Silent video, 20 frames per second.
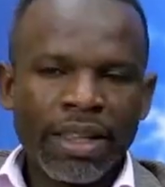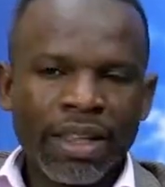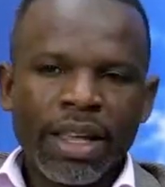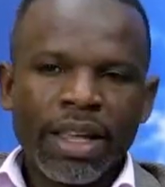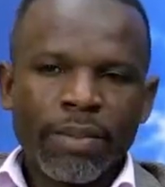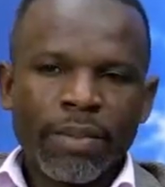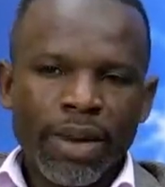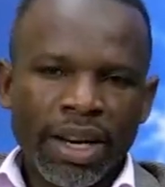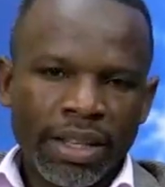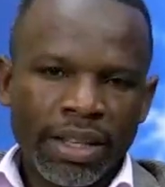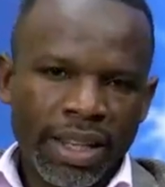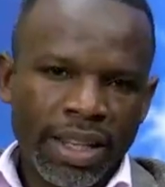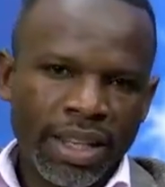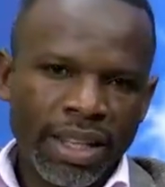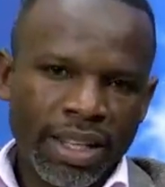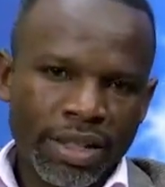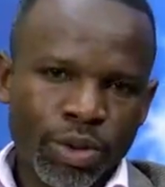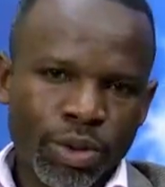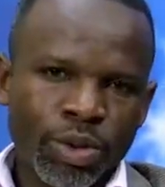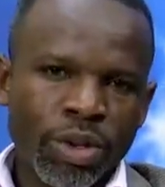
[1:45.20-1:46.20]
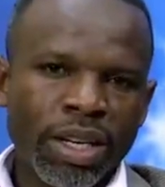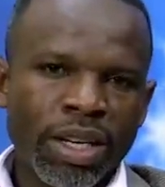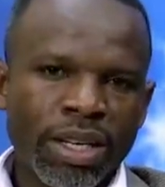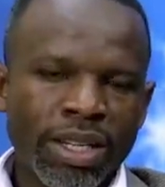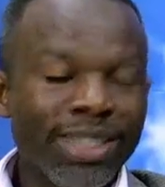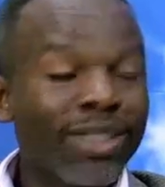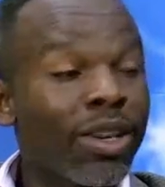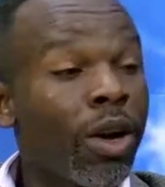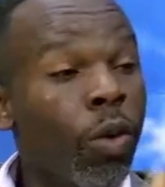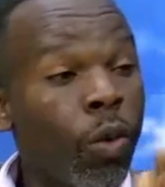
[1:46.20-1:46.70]
But then there's also an
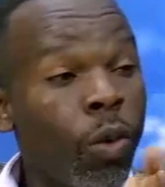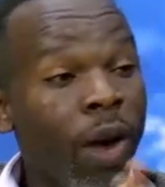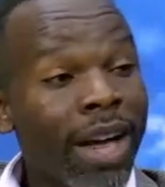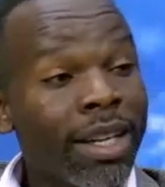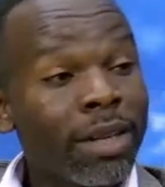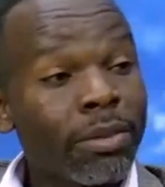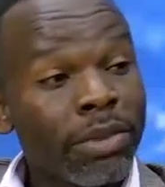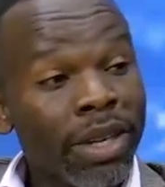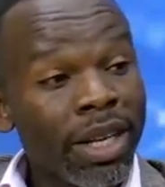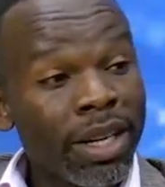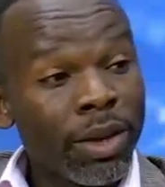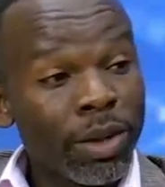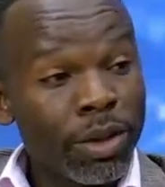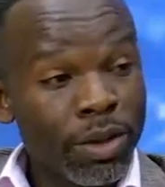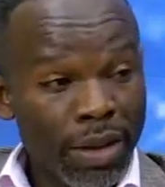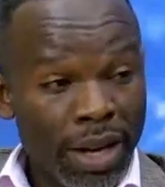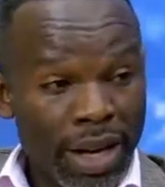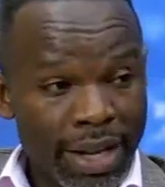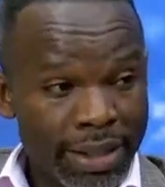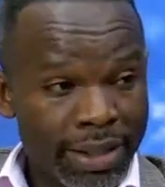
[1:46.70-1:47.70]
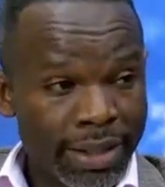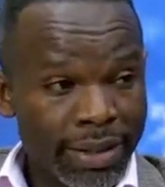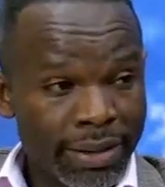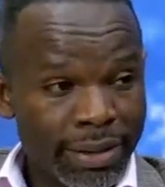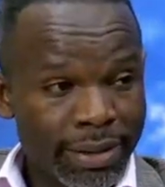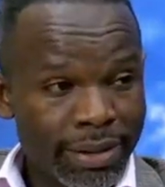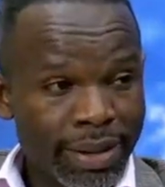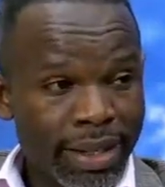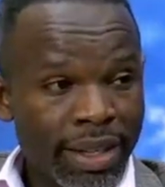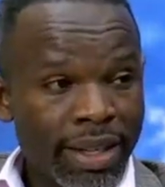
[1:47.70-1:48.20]
additional $1 billion,
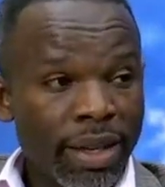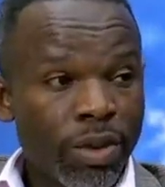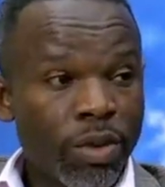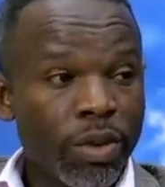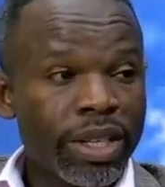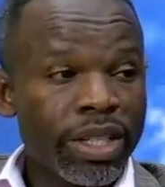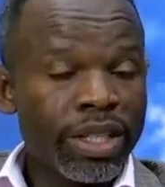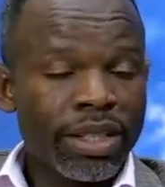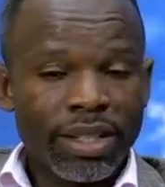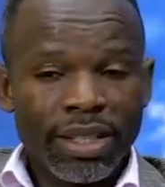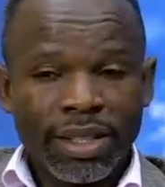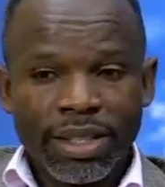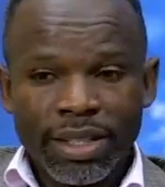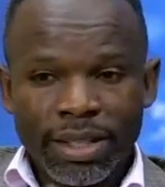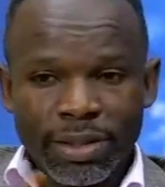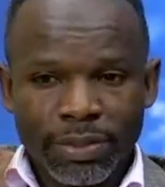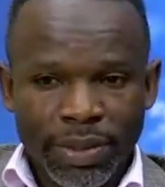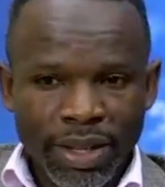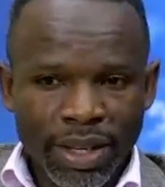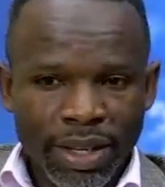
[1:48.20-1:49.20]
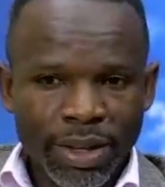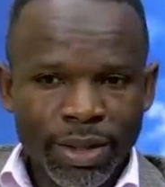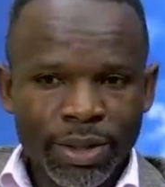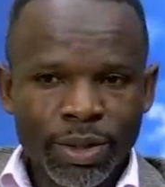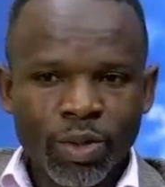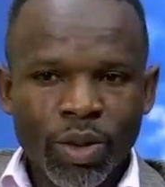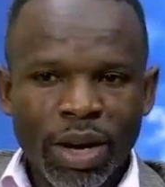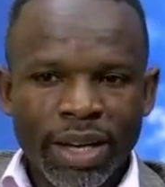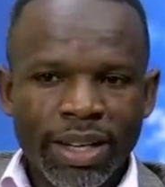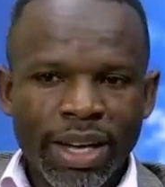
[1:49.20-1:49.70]
which is being
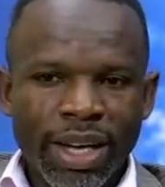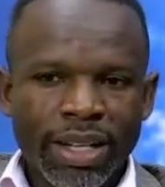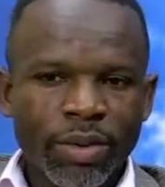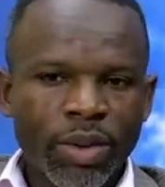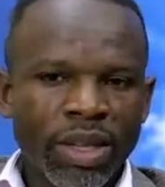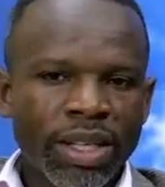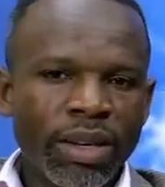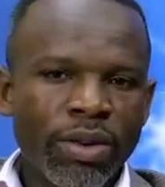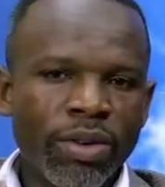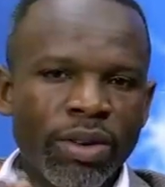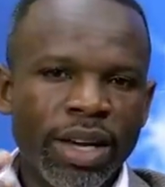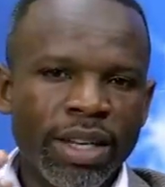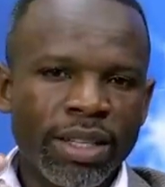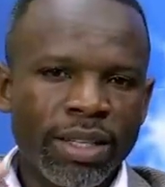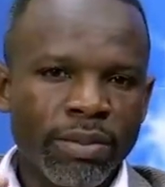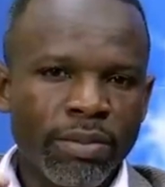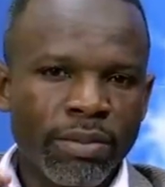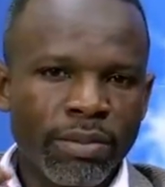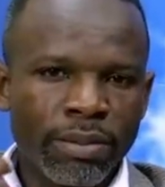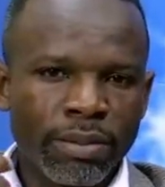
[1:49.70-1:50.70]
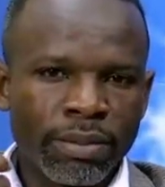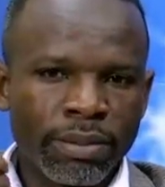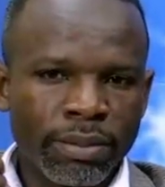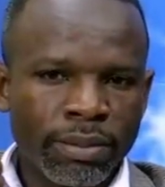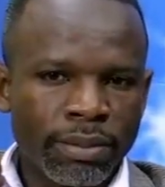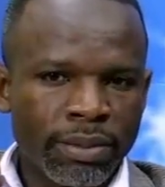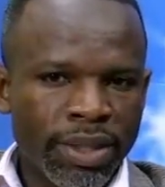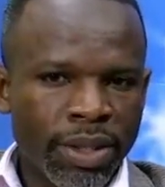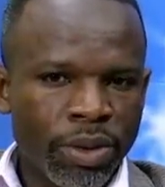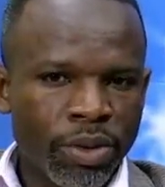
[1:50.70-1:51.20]
squandered when you look at
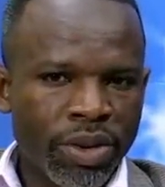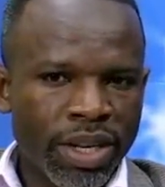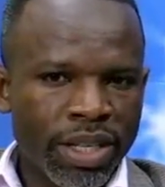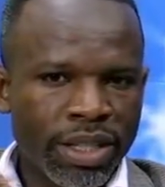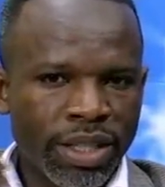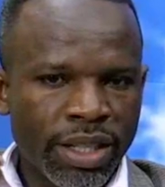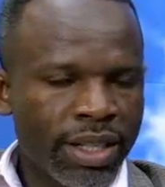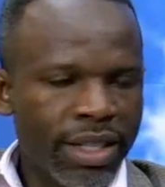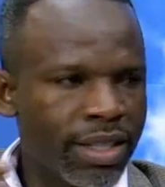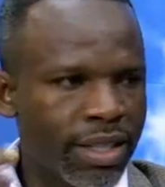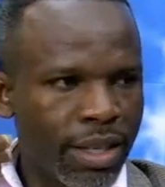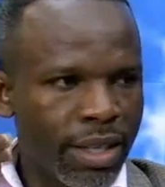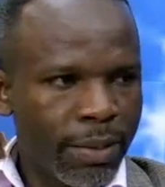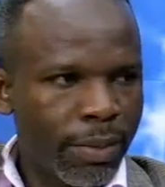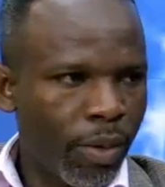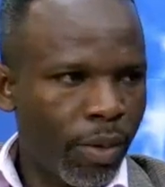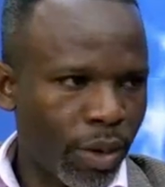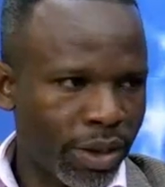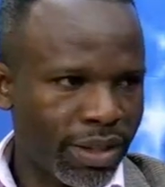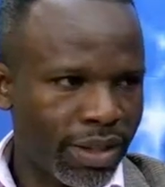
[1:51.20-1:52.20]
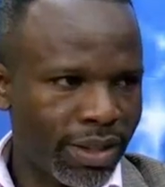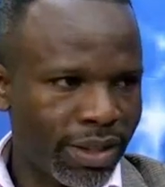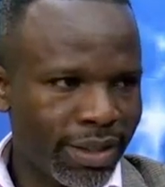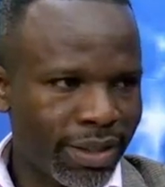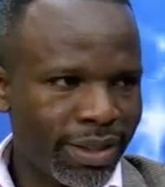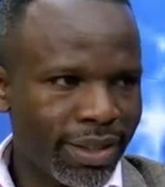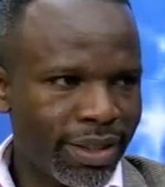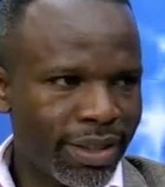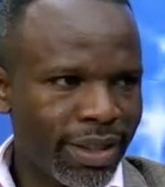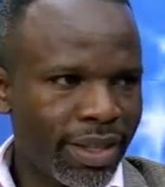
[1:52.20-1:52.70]
Mildred Shiri's report.
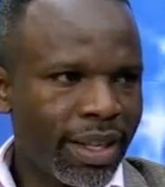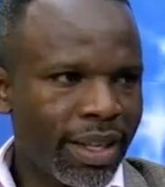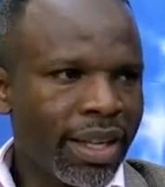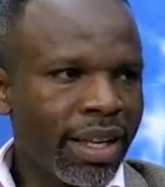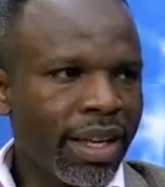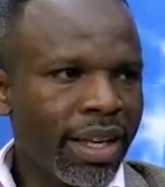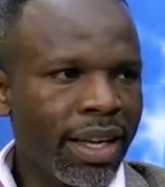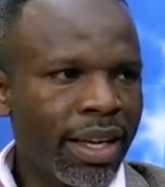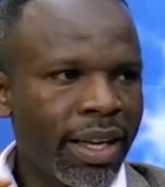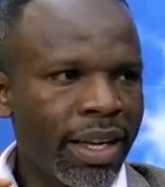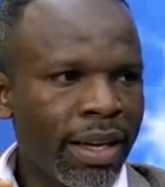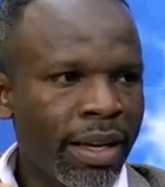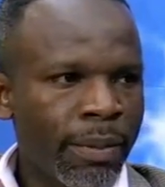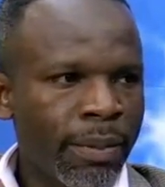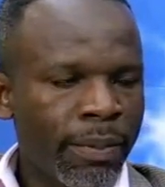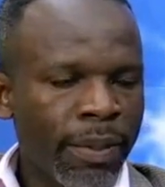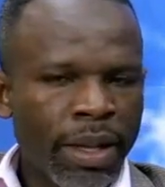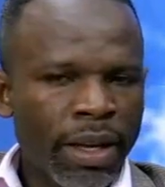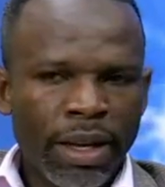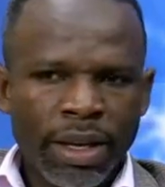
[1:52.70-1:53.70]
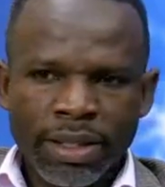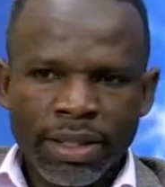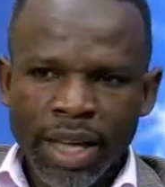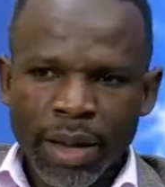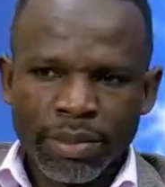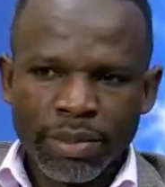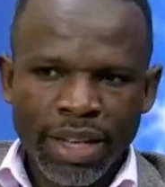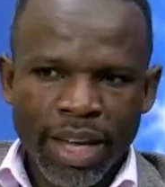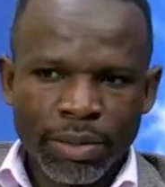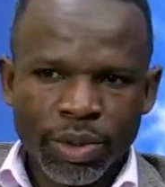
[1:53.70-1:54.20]
And
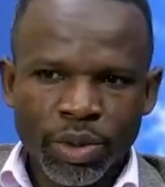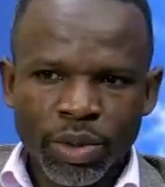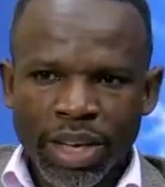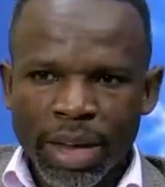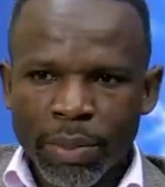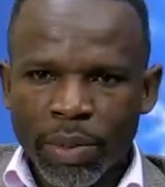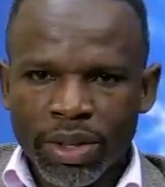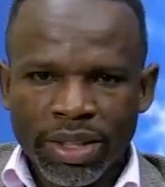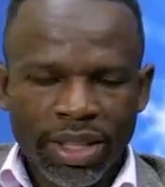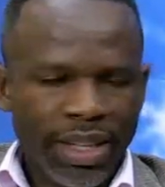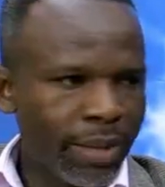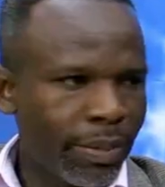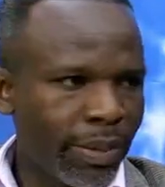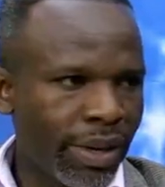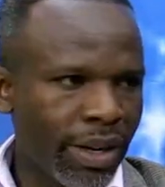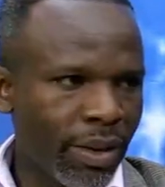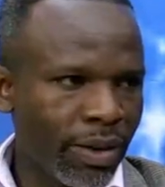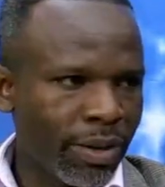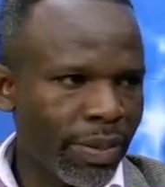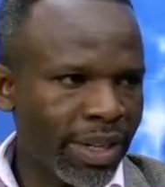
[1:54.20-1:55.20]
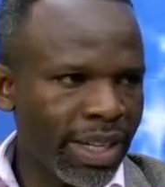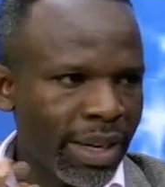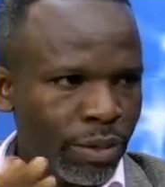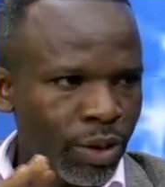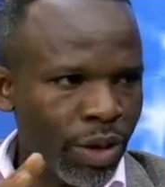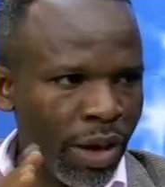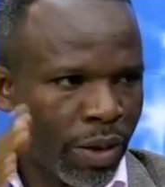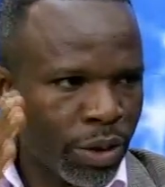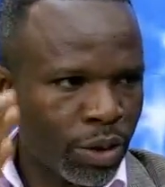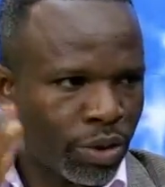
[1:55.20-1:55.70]
sometimes you hear about $3 billion, but I
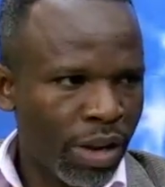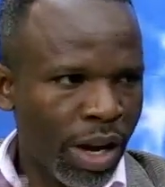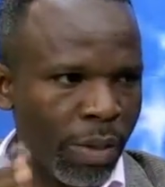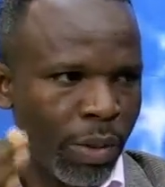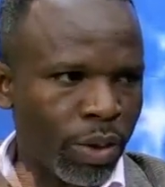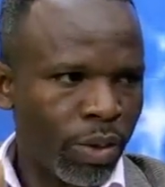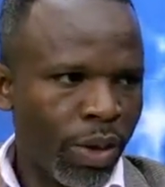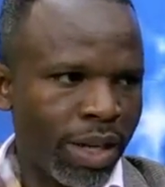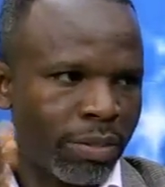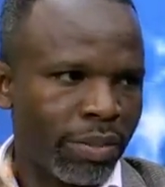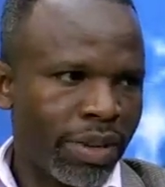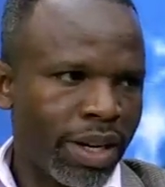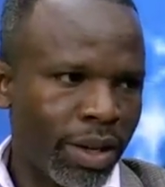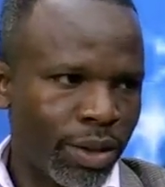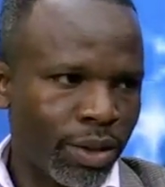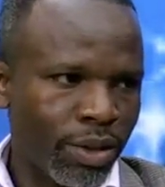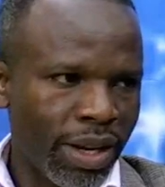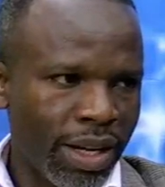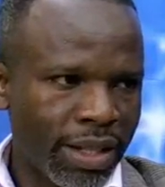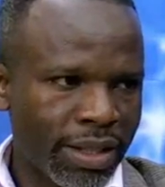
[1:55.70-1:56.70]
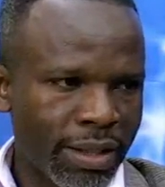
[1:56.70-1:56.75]
want to talk about $1 billion.